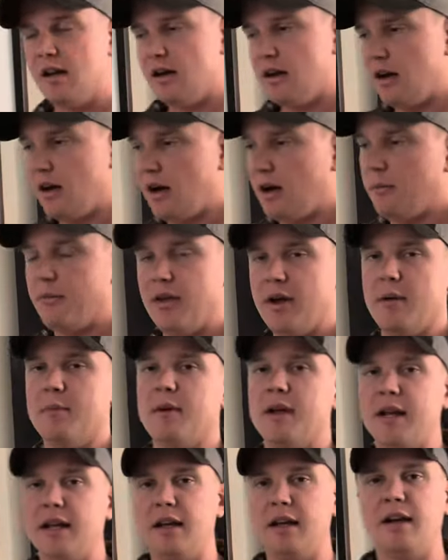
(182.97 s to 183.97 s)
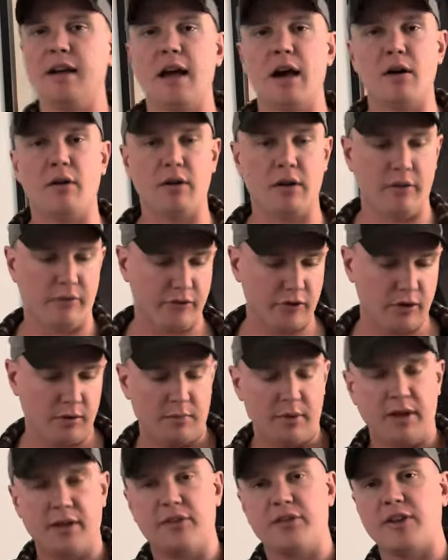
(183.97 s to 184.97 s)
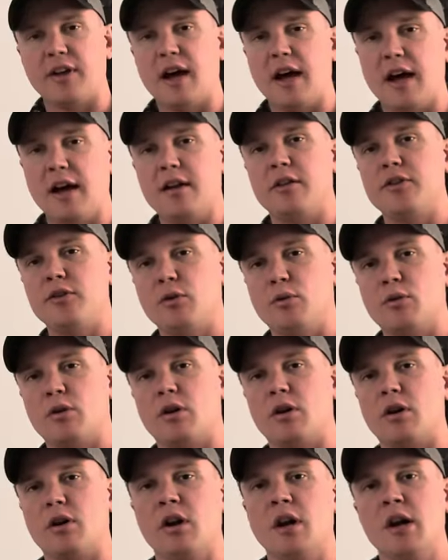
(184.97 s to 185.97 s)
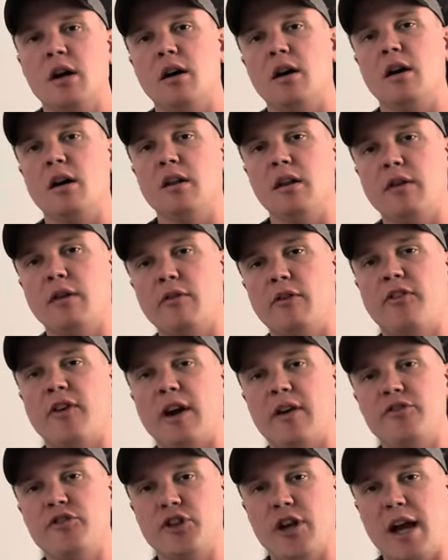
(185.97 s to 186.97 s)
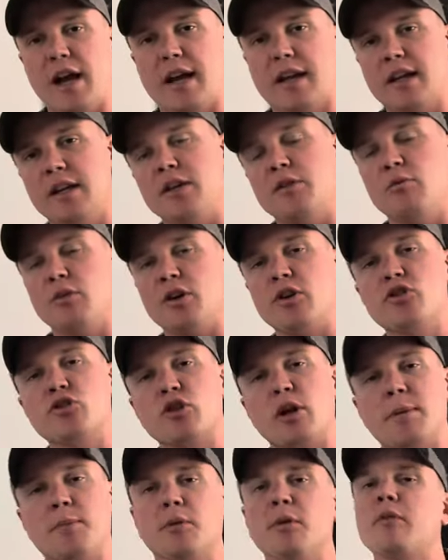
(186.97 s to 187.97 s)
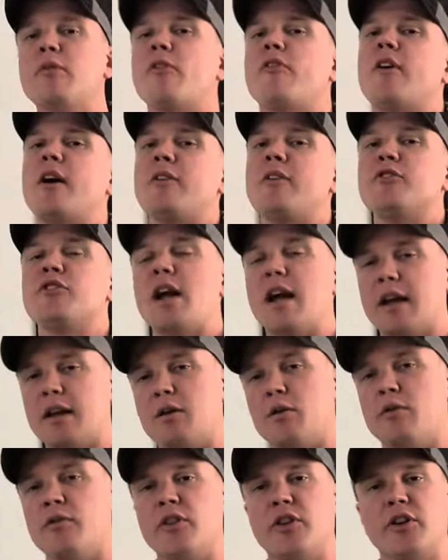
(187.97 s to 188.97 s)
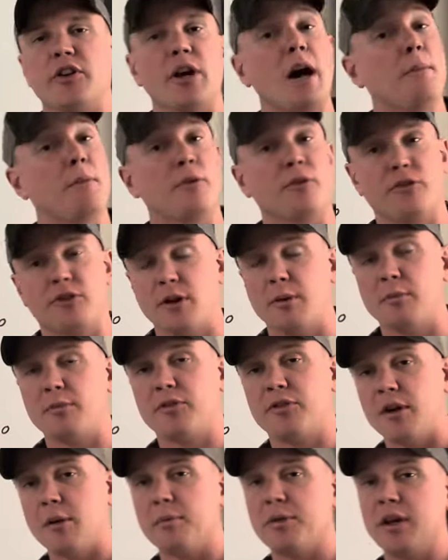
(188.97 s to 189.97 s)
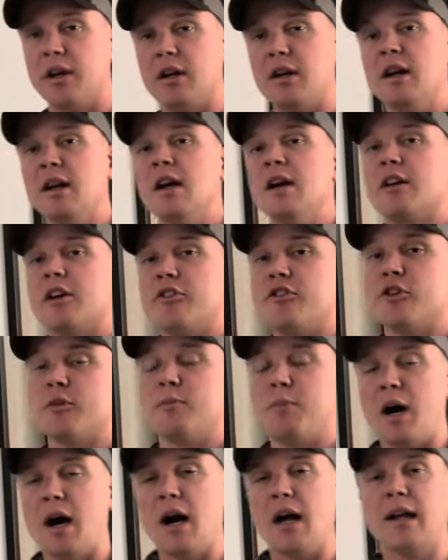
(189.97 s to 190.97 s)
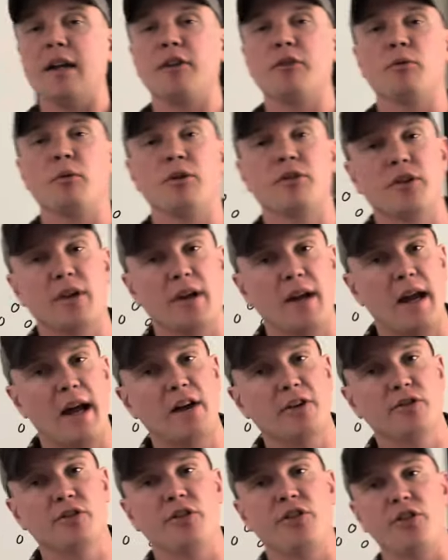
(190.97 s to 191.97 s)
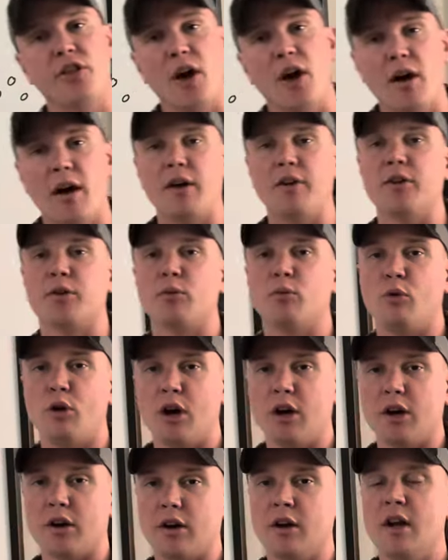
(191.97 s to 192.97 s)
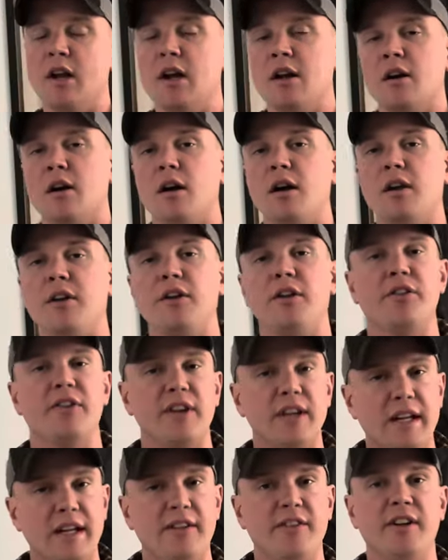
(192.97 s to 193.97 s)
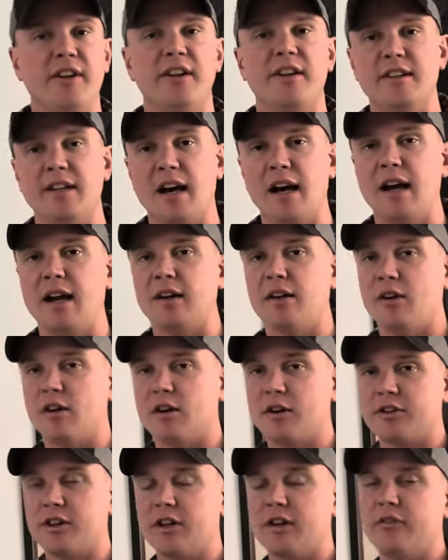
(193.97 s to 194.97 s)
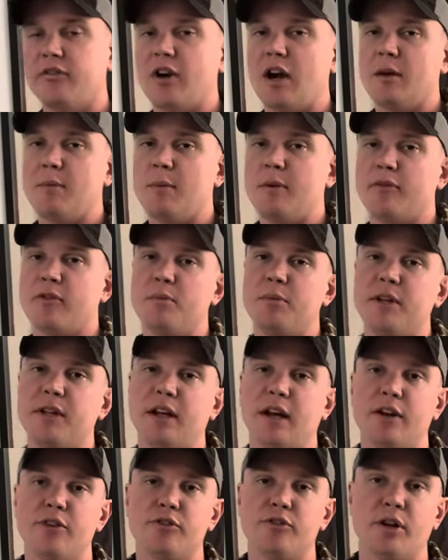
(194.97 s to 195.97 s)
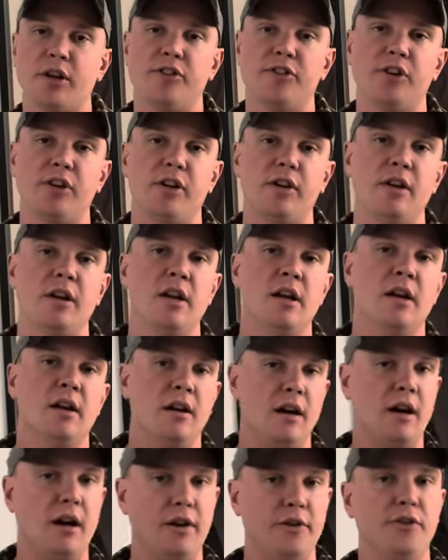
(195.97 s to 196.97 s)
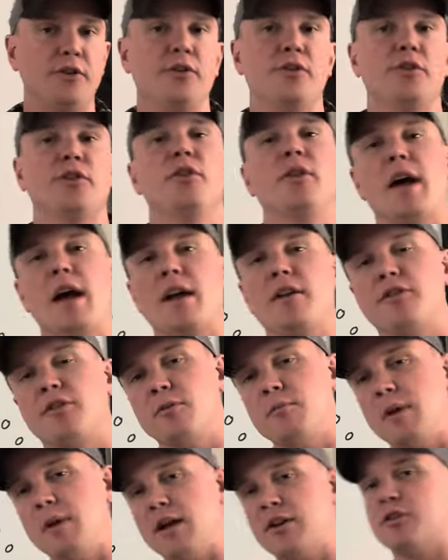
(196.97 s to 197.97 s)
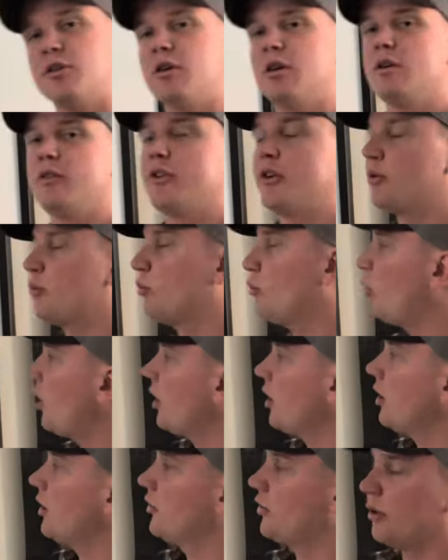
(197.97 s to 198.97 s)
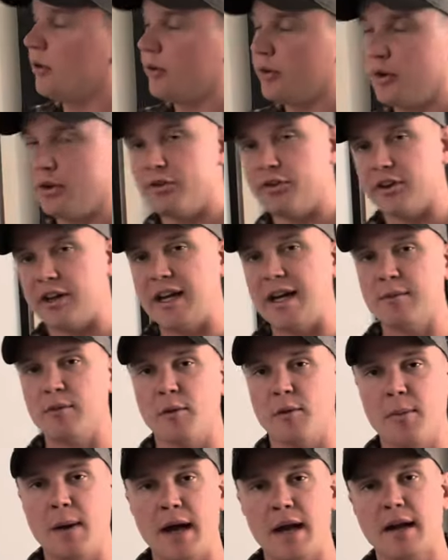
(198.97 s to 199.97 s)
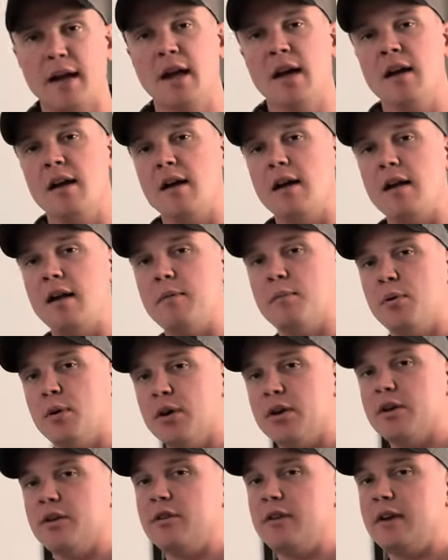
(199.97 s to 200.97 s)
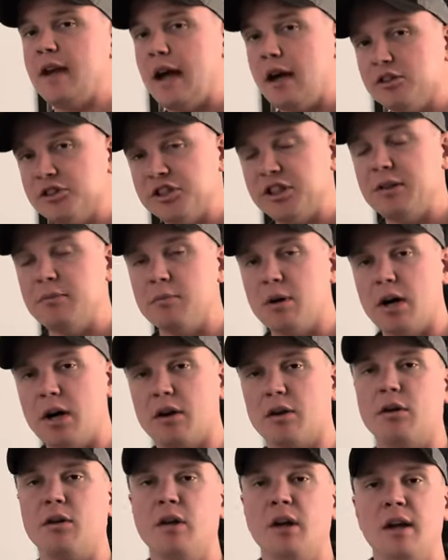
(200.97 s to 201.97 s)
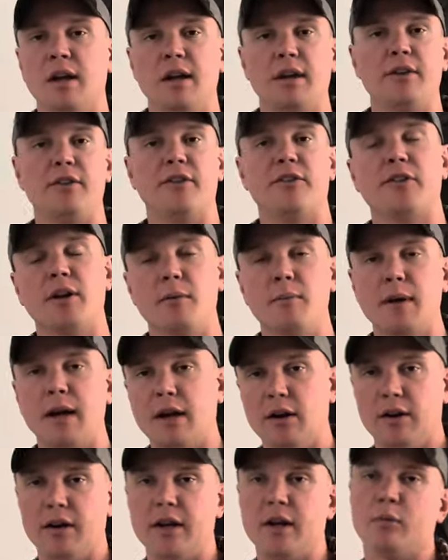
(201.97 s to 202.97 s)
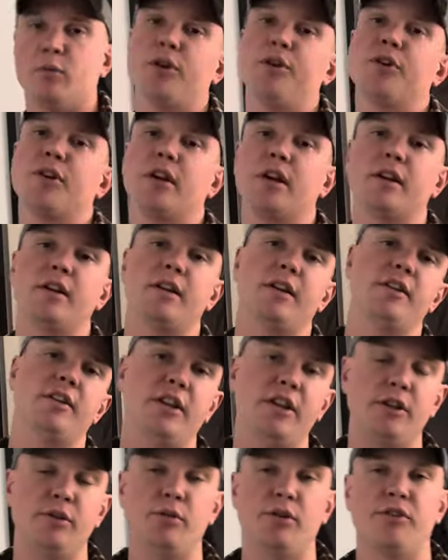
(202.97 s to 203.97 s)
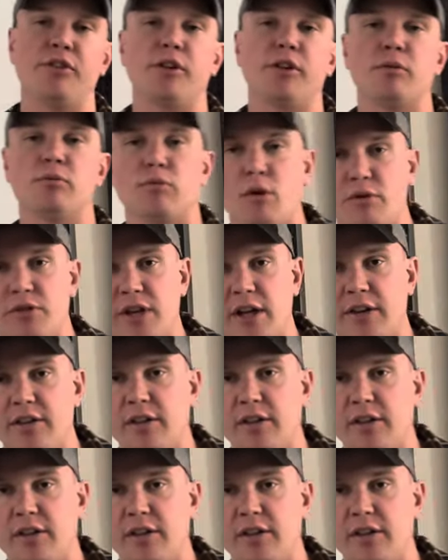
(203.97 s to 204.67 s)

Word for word: um, them in and out of from inside your uh, level five jacket. You wanna drape your level five jacket over the top or some something because your body is what's gonna actually thaw out your water. Uh, it's easy to die in an Arctic environment from dehydration uh, due to that. So make sure your water, don't use a camelback and put your Nalgene bottle in some area where you can continuously rotate